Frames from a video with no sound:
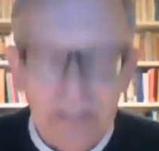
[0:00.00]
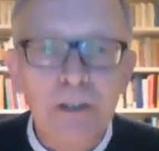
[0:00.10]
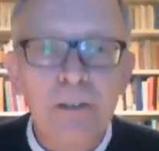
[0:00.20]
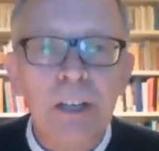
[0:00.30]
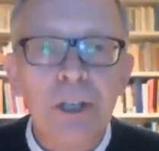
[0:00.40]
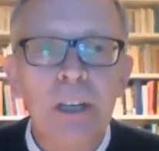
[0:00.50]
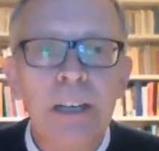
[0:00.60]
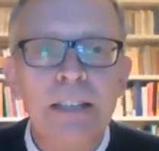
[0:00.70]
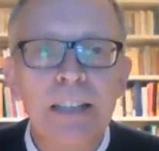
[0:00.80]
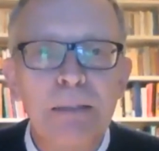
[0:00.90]

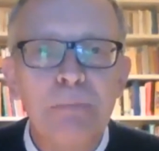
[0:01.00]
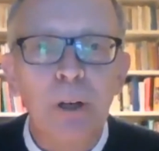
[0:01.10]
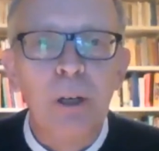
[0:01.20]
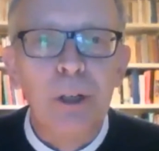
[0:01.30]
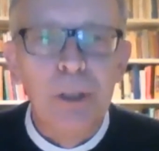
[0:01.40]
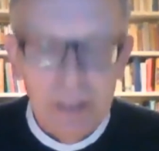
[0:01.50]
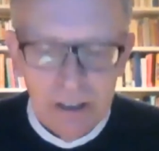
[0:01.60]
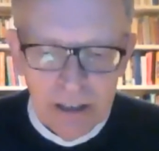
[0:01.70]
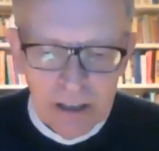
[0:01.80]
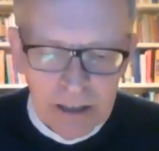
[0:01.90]
congratulate him on
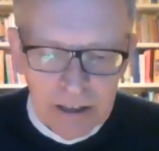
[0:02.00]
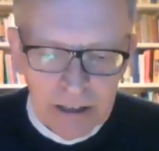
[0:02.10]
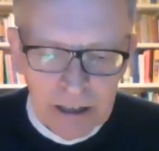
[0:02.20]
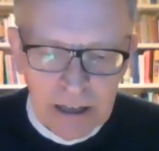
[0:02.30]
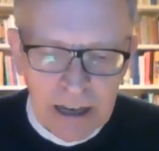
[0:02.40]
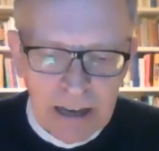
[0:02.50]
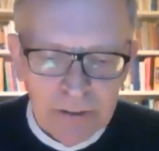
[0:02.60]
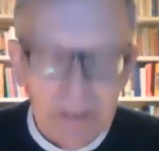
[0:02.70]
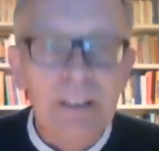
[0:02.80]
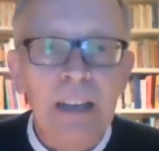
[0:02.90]

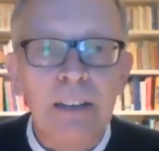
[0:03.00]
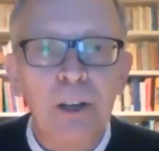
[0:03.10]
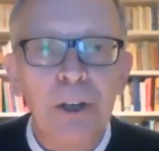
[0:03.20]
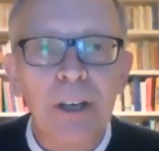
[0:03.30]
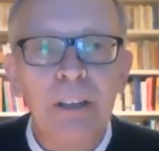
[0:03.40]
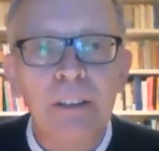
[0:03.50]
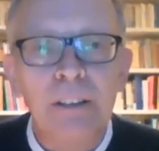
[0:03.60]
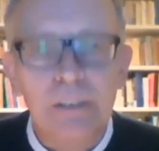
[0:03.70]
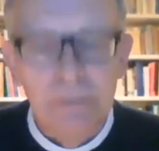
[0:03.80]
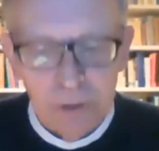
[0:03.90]
having that honour
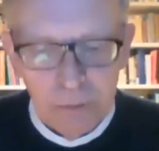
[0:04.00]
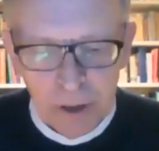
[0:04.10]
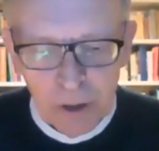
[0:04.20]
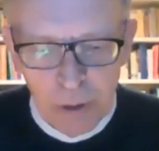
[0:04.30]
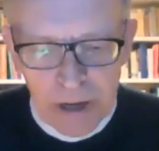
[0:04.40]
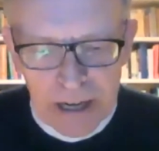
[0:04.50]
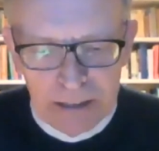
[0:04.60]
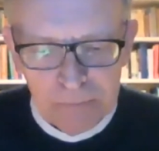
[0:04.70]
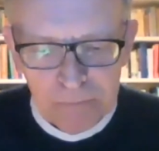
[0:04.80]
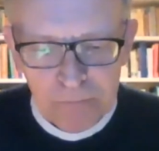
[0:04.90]
from the
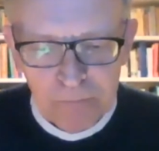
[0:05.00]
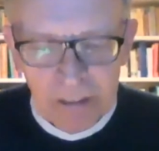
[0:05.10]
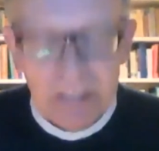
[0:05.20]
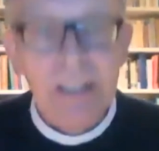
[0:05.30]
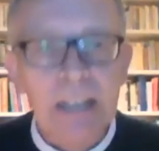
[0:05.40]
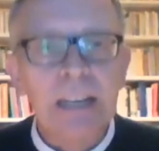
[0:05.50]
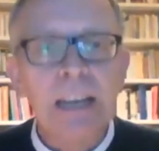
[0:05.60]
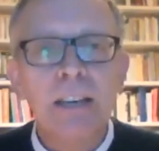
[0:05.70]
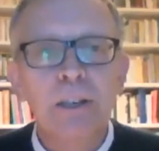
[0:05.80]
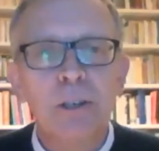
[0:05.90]
Queen.
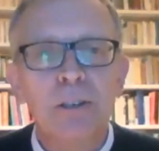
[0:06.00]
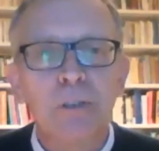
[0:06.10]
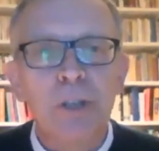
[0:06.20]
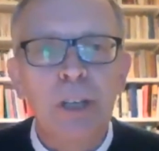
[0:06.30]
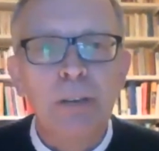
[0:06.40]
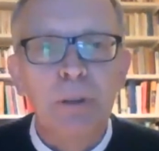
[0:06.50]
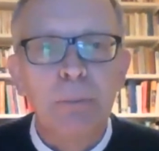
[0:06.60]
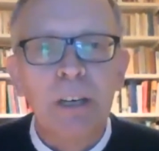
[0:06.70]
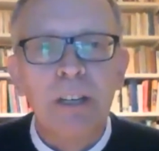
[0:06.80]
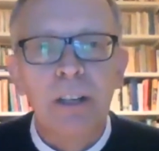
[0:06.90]
Sadly, he couldn't receive the
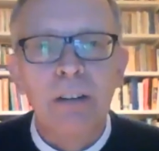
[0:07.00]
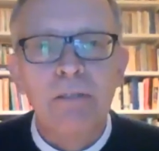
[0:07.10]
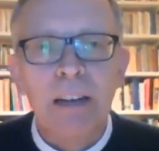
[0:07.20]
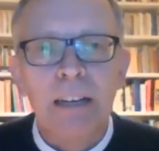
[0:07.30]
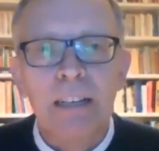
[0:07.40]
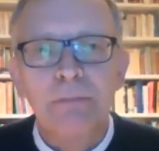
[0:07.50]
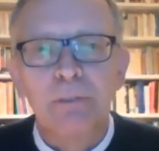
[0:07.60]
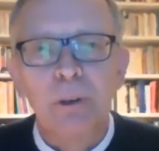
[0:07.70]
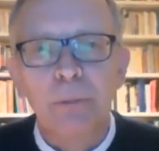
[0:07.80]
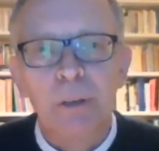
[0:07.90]
money directly
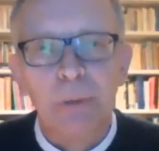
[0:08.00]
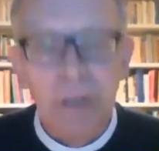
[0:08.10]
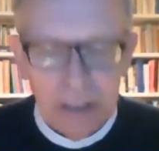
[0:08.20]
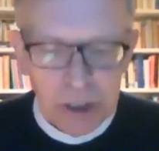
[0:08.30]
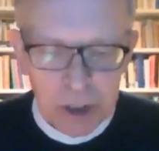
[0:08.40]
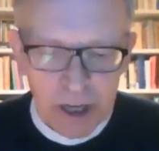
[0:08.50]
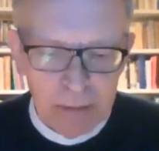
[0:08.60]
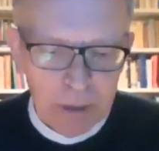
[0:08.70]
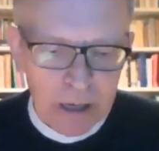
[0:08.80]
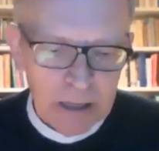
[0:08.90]
from the Queen this
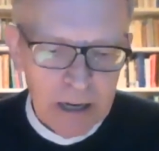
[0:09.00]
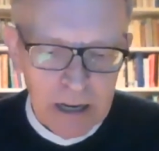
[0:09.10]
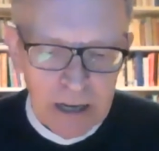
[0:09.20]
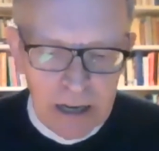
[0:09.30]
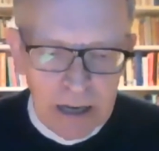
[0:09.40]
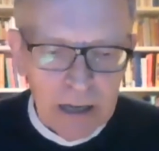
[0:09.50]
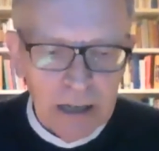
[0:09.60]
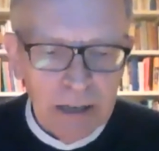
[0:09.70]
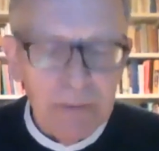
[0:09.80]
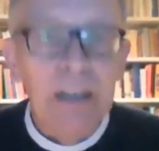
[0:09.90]
year, but
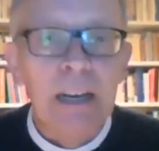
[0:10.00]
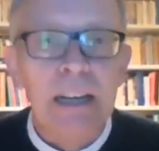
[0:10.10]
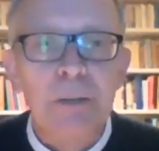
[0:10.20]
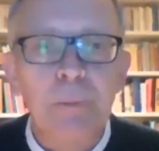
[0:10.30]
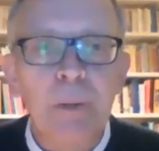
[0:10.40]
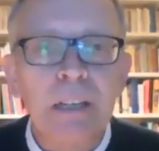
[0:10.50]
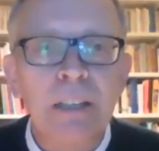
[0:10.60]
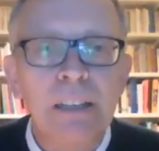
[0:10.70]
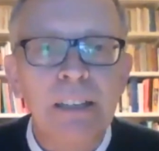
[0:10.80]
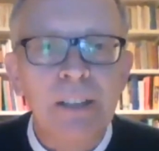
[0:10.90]
it has
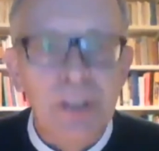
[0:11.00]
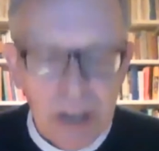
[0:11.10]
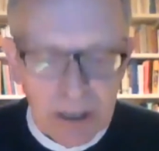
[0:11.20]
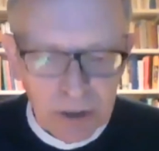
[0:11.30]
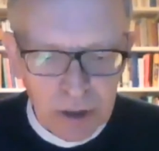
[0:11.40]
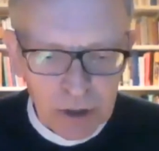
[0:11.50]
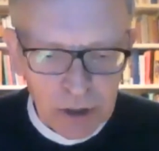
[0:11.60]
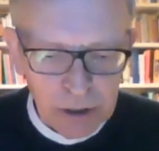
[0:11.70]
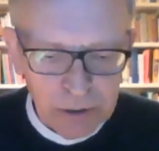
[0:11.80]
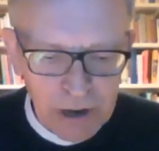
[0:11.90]
been sent to